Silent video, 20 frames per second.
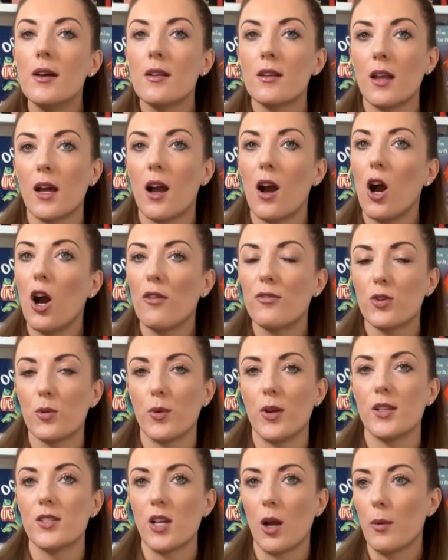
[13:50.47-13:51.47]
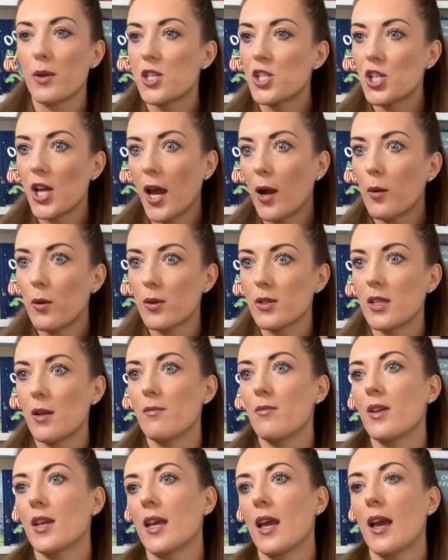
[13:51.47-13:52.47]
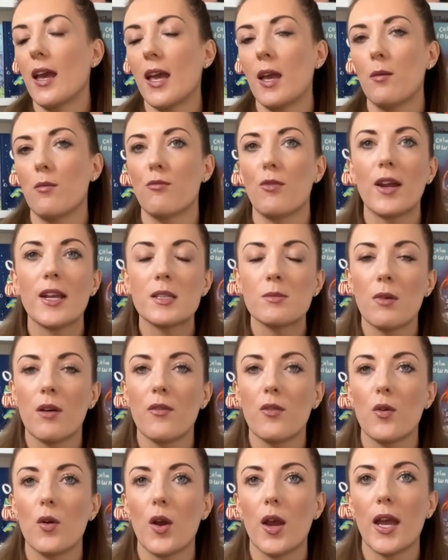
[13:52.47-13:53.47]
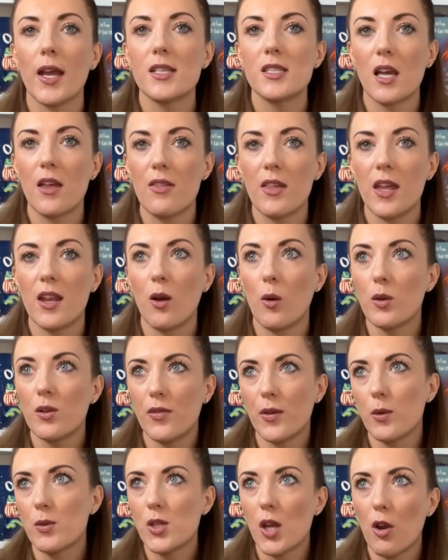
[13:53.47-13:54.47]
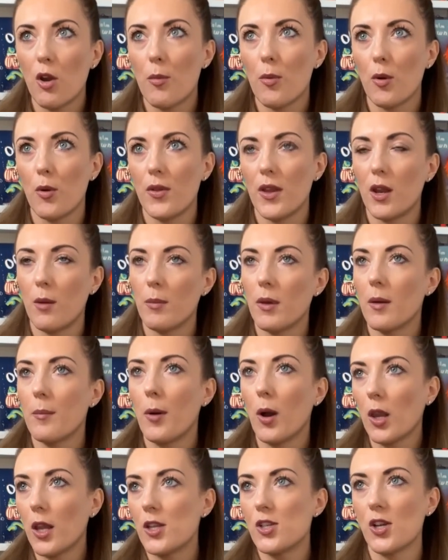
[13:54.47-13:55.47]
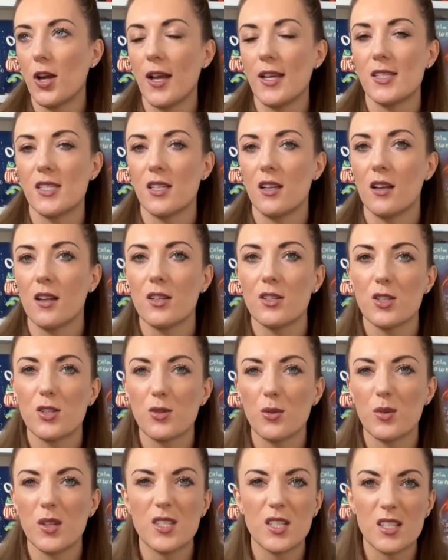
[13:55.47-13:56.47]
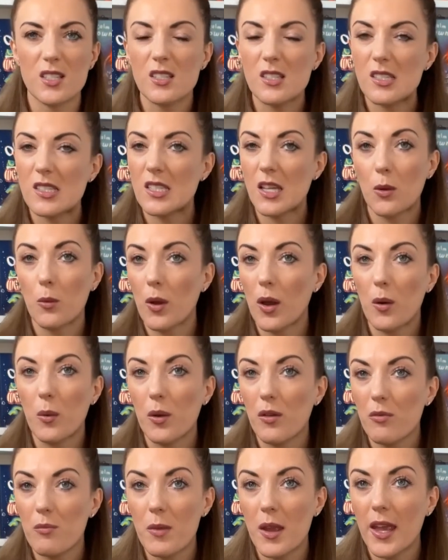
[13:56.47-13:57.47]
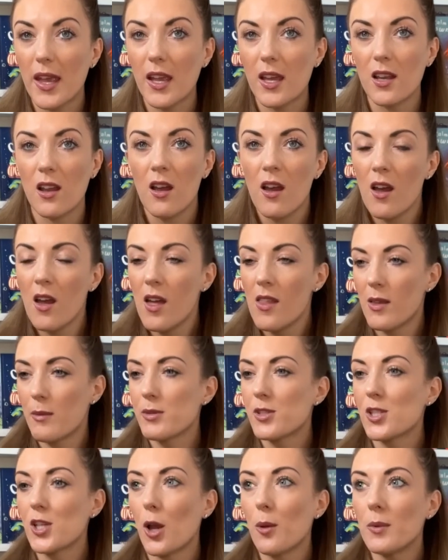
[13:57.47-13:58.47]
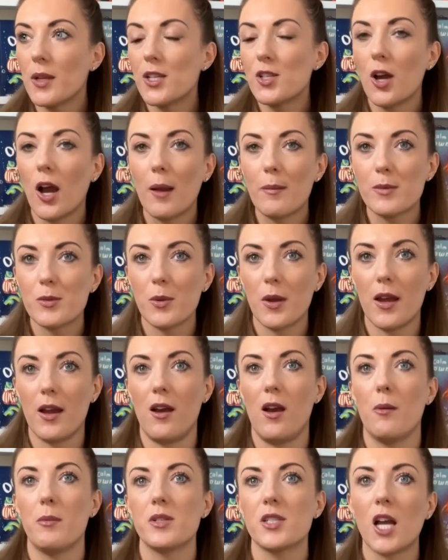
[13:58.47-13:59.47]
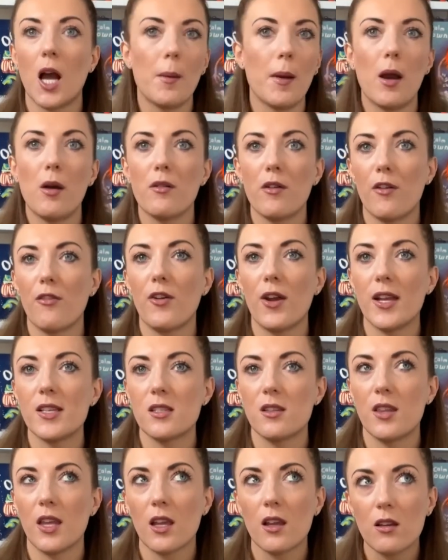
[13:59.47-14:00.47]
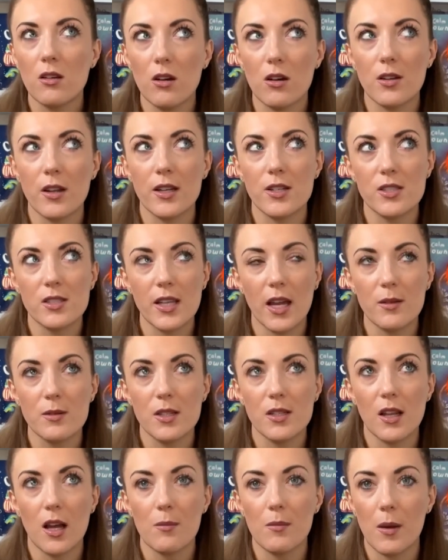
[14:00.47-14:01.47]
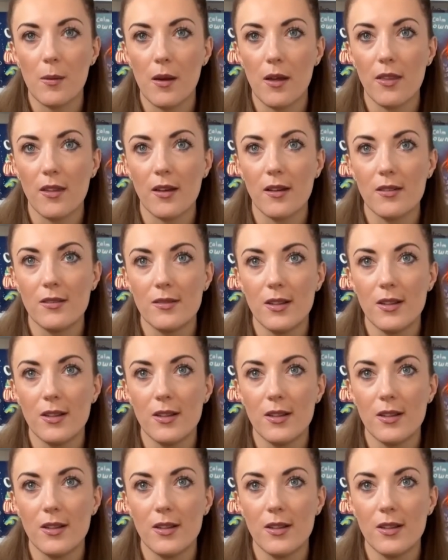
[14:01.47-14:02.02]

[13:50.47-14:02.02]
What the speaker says: Like afterwards I would shout or something at him, raise my voice, and then I would feel terrible, and then I'd be apologising, and I just thought this doesn't sit well with me. And there were so many times where I would come out with a phrase and think, God, I just sounded like my mother.